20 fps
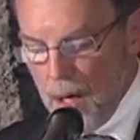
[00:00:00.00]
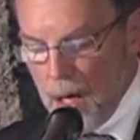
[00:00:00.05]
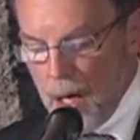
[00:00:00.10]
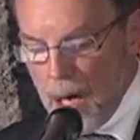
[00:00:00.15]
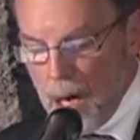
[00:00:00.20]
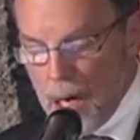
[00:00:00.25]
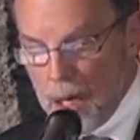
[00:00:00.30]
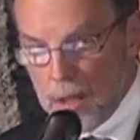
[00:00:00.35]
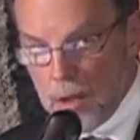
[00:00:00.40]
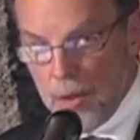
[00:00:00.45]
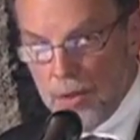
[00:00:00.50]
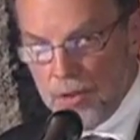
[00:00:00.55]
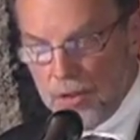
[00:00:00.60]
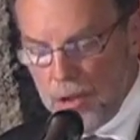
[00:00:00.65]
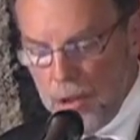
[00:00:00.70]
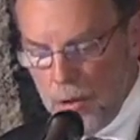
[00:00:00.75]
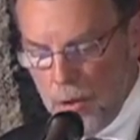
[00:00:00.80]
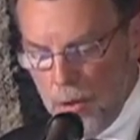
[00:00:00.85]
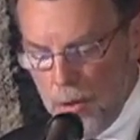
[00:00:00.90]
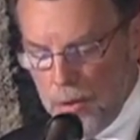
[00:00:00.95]
are
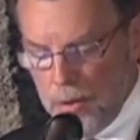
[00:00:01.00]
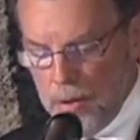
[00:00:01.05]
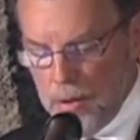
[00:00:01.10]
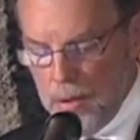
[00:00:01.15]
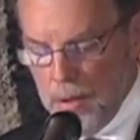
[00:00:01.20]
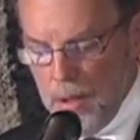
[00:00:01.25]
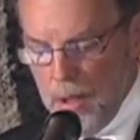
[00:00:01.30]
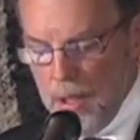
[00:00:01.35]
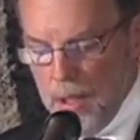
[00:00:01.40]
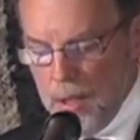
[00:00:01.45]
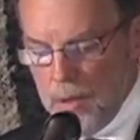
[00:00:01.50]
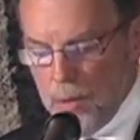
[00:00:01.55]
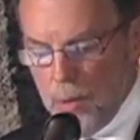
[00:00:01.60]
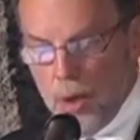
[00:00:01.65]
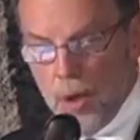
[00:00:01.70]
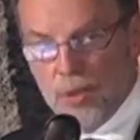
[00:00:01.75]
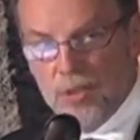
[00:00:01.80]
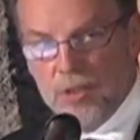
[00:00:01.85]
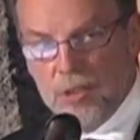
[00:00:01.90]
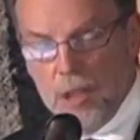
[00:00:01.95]
considered to
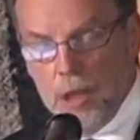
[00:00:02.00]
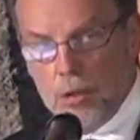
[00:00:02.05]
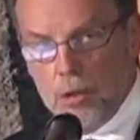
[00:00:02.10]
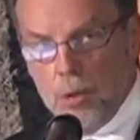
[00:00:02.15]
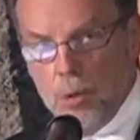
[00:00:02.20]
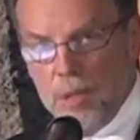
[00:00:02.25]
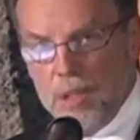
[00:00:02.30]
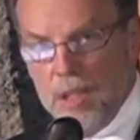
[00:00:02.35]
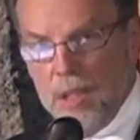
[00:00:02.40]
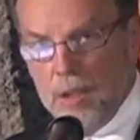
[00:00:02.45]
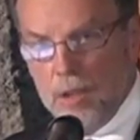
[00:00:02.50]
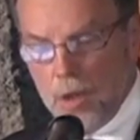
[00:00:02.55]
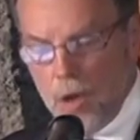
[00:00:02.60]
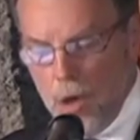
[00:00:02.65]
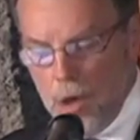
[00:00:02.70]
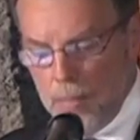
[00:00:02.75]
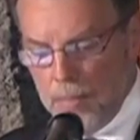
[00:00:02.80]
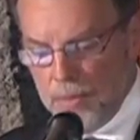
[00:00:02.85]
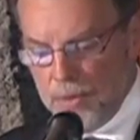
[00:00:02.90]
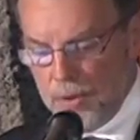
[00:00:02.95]
constitute
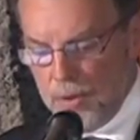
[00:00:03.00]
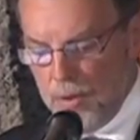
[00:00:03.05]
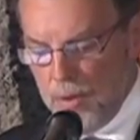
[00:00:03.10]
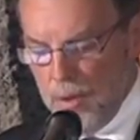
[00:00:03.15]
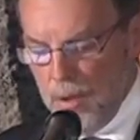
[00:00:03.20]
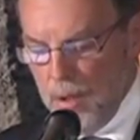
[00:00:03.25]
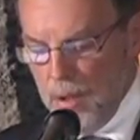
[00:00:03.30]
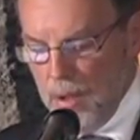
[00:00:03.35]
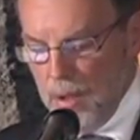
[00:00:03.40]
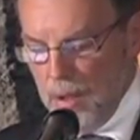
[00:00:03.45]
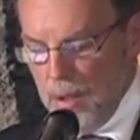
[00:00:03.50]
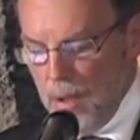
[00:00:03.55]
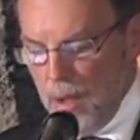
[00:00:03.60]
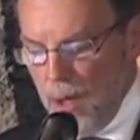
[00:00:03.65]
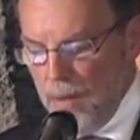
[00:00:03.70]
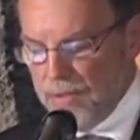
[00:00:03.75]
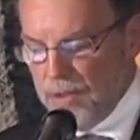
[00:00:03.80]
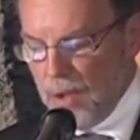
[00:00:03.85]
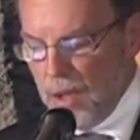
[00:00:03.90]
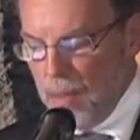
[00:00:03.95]
incomes
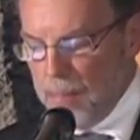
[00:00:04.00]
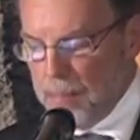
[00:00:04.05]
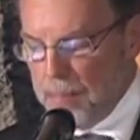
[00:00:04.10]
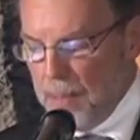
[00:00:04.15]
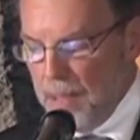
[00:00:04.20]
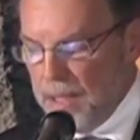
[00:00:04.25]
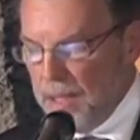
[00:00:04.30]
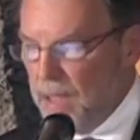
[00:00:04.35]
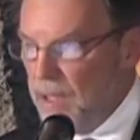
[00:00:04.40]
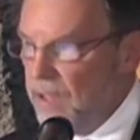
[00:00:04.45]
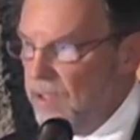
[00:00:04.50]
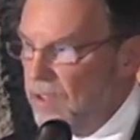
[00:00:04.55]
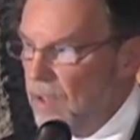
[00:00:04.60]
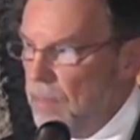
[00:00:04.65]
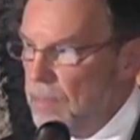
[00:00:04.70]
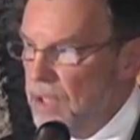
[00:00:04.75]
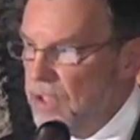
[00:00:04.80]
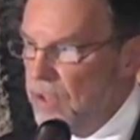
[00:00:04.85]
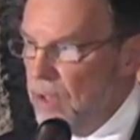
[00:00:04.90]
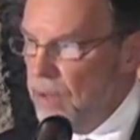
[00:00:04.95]
of the company
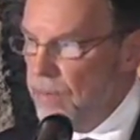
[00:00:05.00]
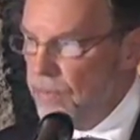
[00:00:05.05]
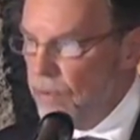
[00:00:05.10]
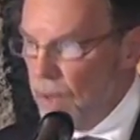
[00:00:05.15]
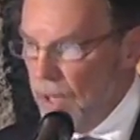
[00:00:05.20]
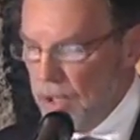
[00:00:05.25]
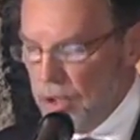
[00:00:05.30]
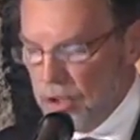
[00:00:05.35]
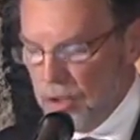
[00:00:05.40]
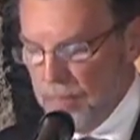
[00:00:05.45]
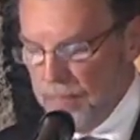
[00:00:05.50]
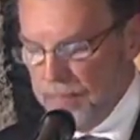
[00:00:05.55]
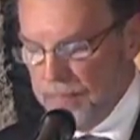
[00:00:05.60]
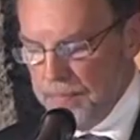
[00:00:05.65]
established in France.